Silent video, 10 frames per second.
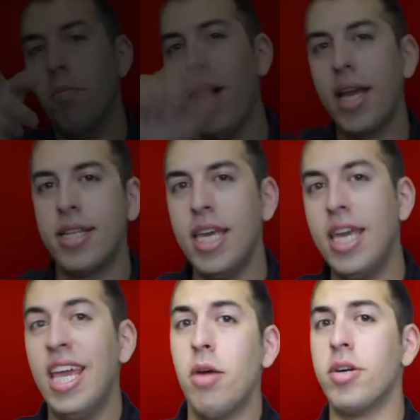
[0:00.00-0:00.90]
Mike
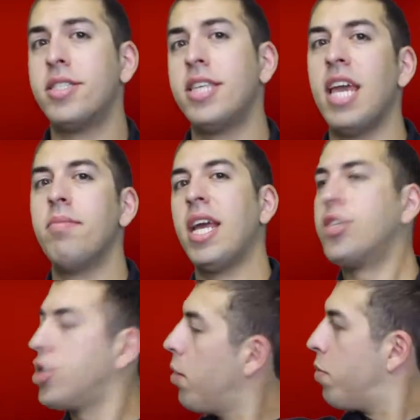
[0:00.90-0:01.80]
D here with
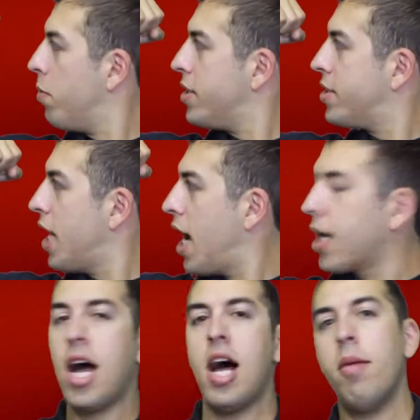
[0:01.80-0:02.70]

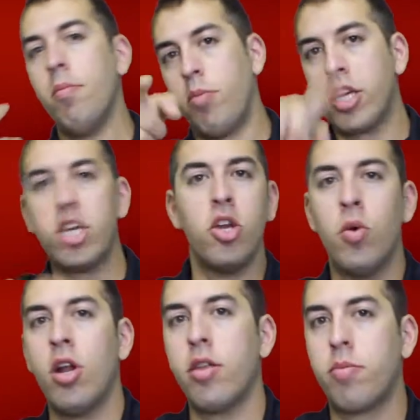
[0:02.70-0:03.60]
samedaysupplements.com, bringing
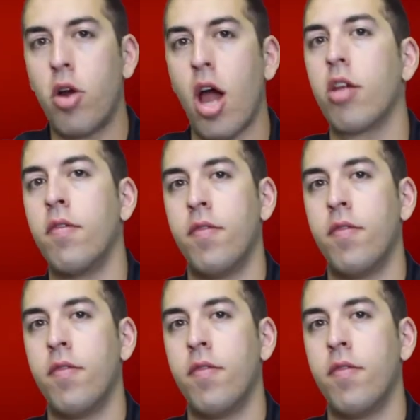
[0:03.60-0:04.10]
you another product